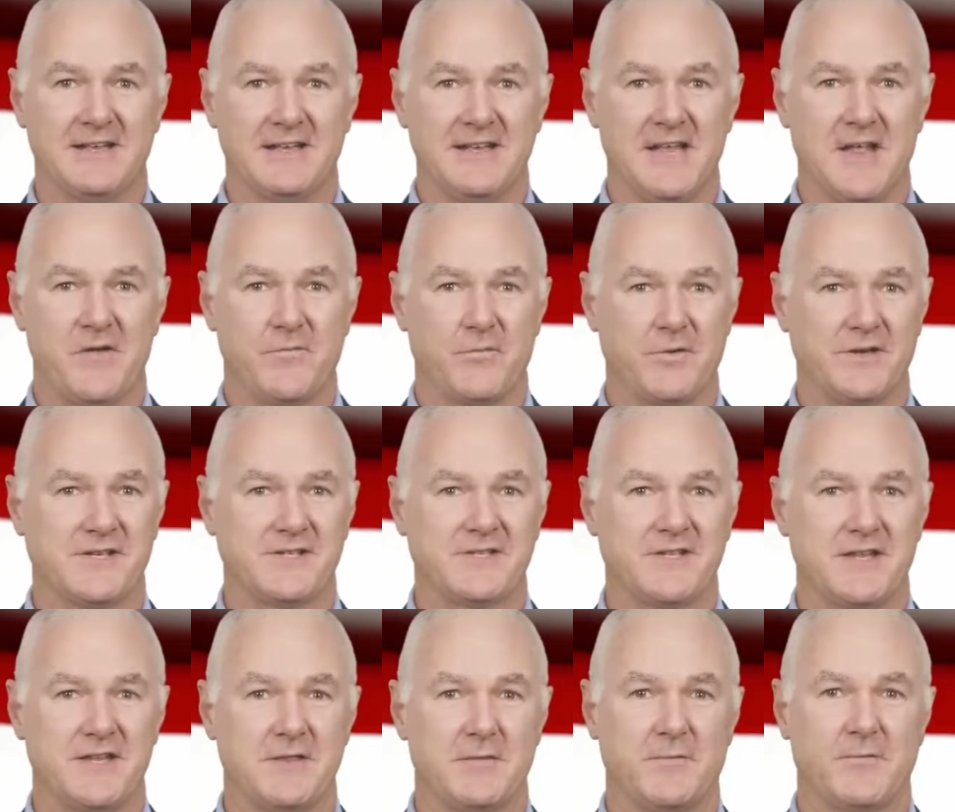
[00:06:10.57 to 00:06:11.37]
If we
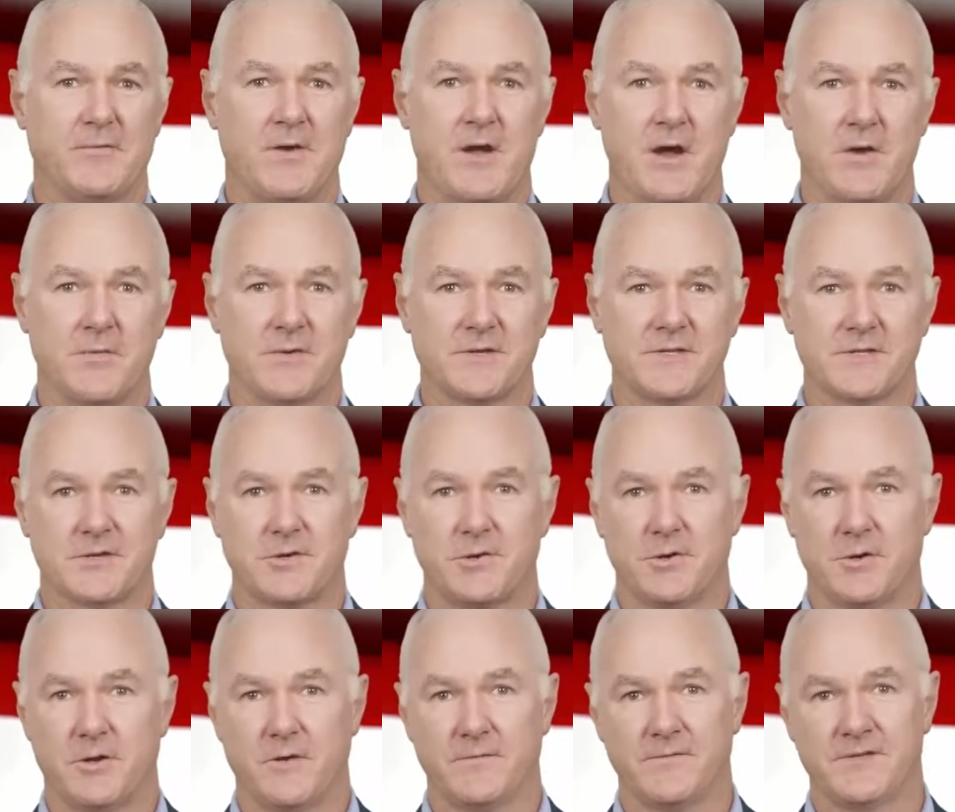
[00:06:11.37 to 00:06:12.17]
see the virus
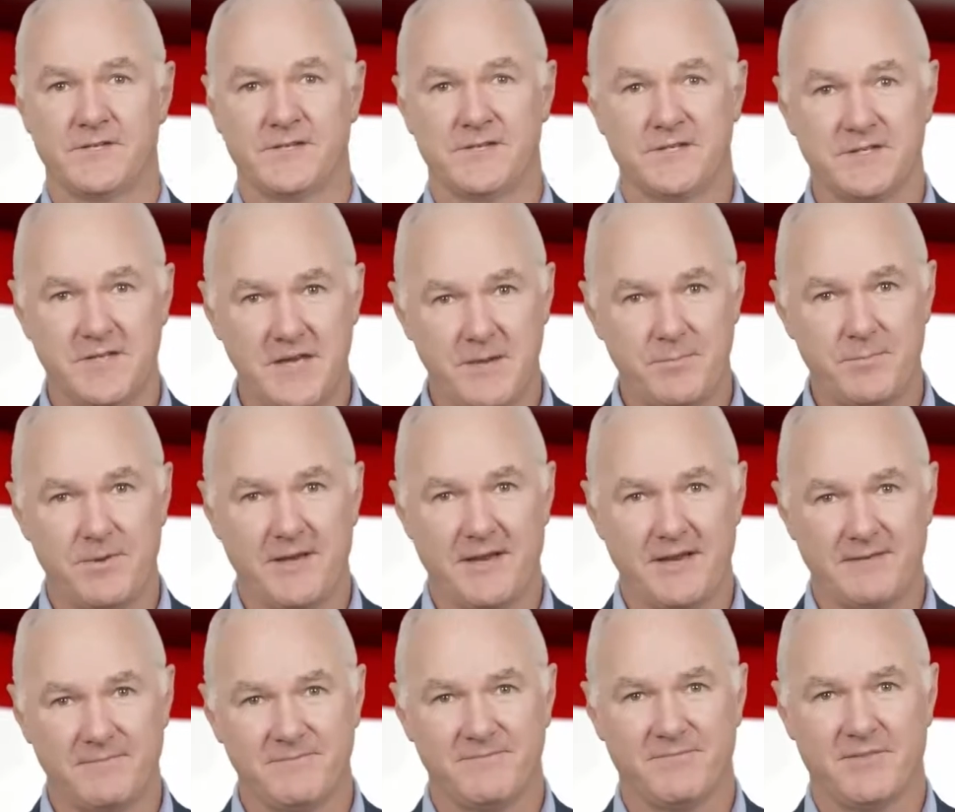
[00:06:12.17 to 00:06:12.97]
curve
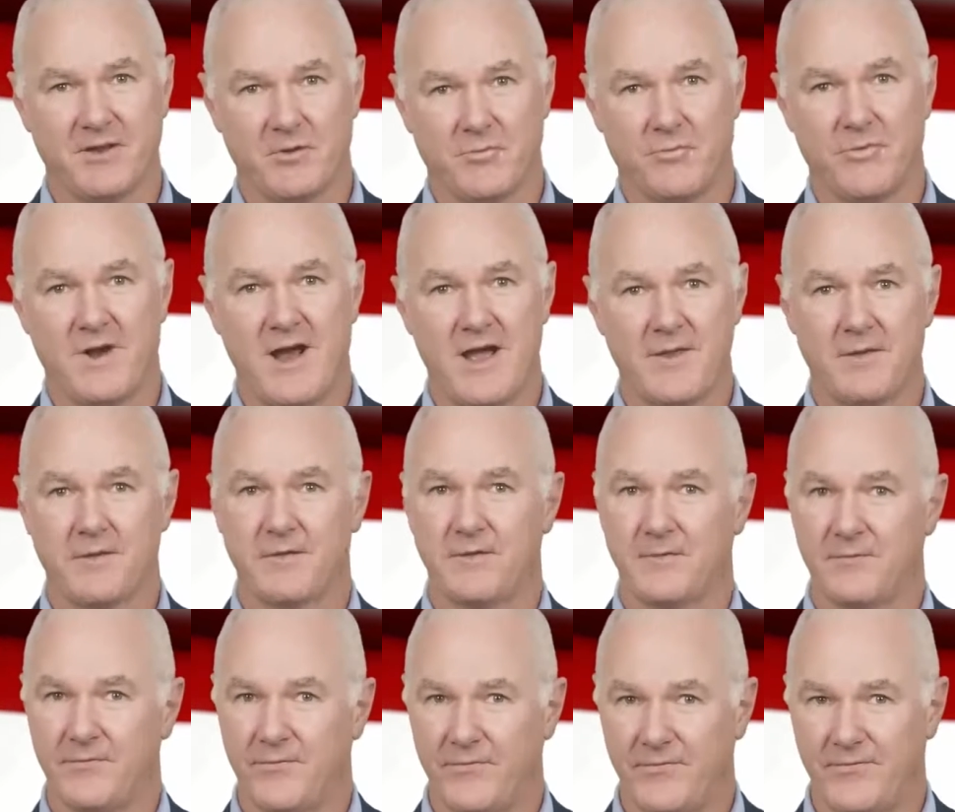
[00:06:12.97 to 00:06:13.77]
steepening rather
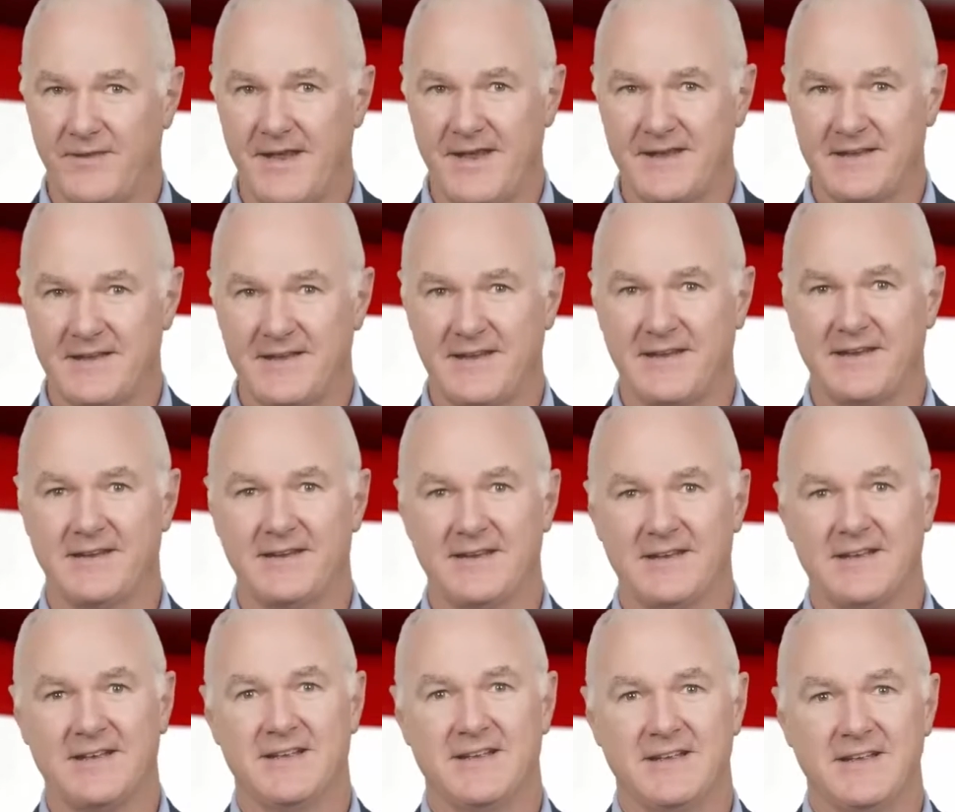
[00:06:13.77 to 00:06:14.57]
than
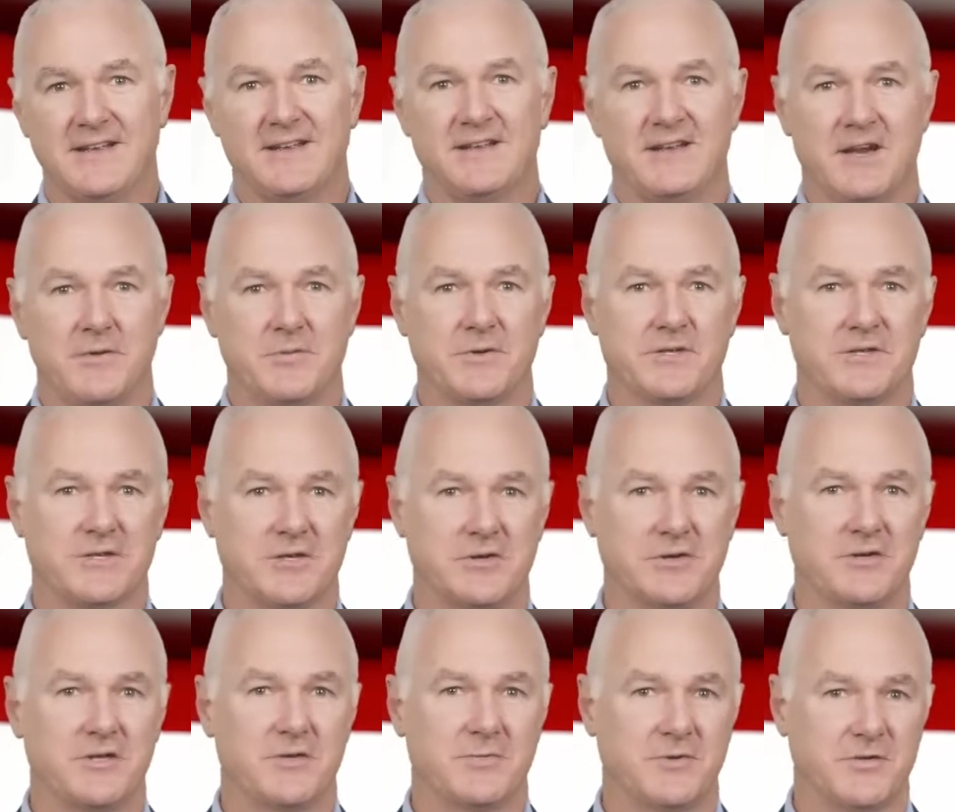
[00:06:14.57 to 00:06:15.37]
flattening, a
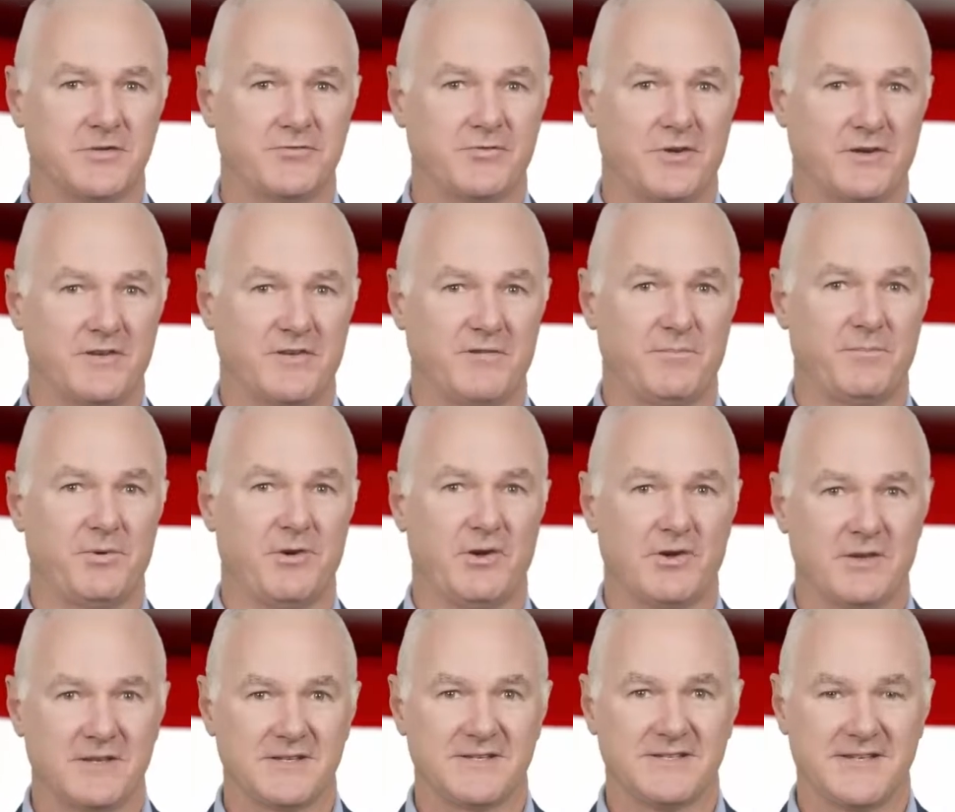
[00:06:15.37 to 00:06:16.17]
return to restrictive
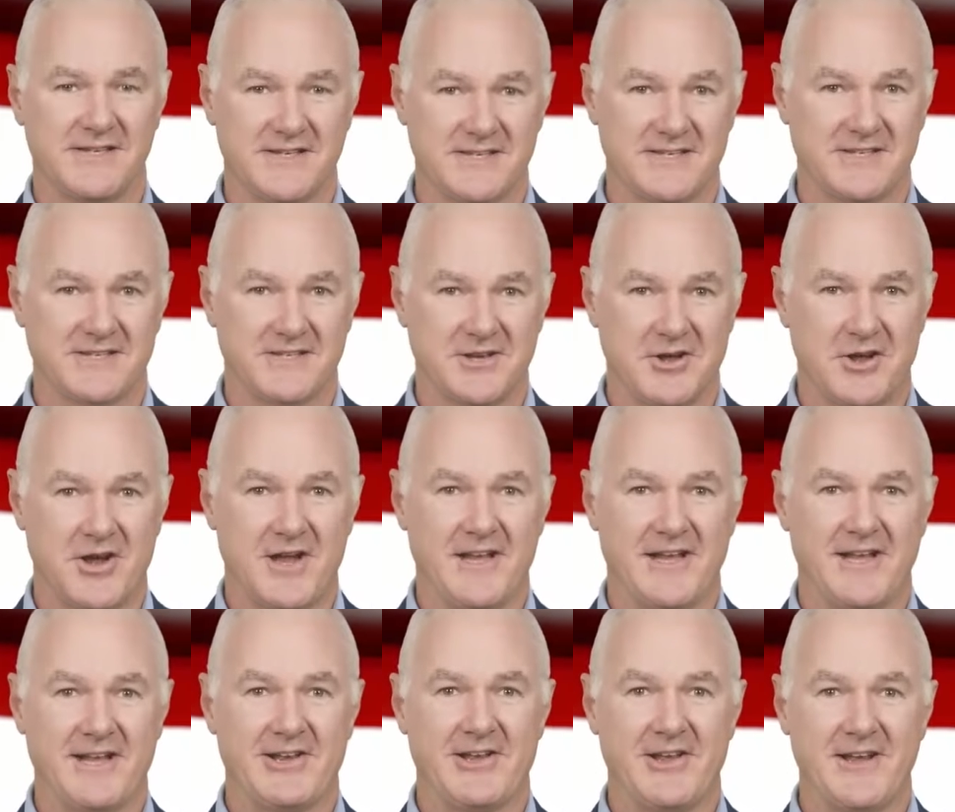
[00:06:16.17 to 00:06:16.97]
policies is
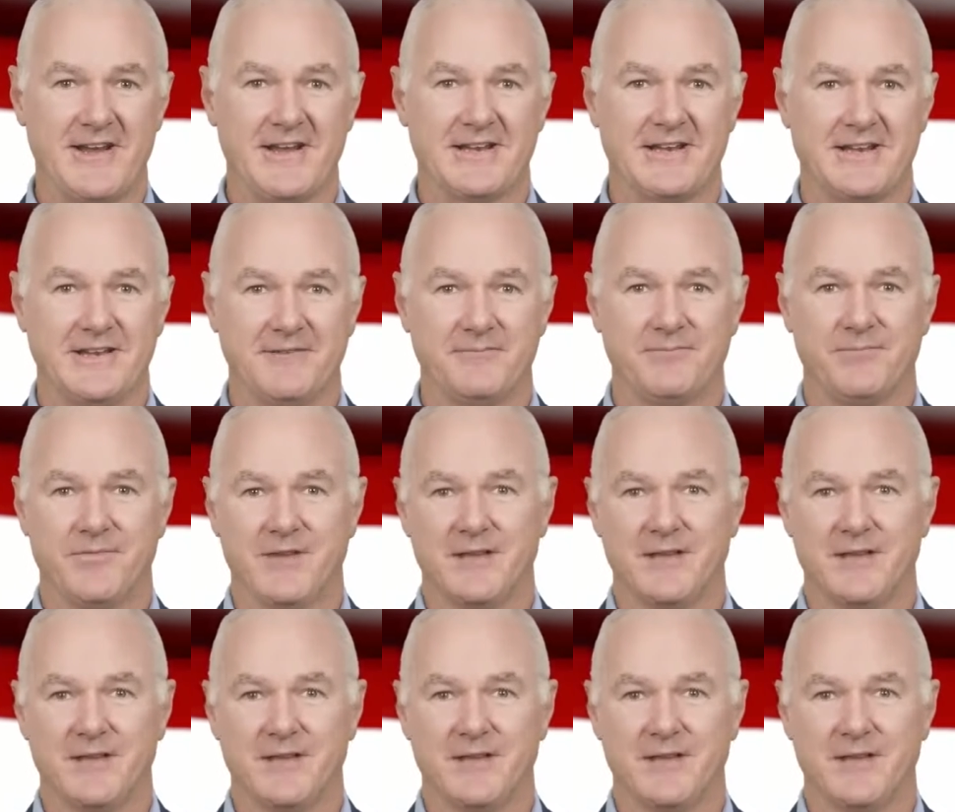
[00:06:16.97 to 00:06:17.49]
highly likely.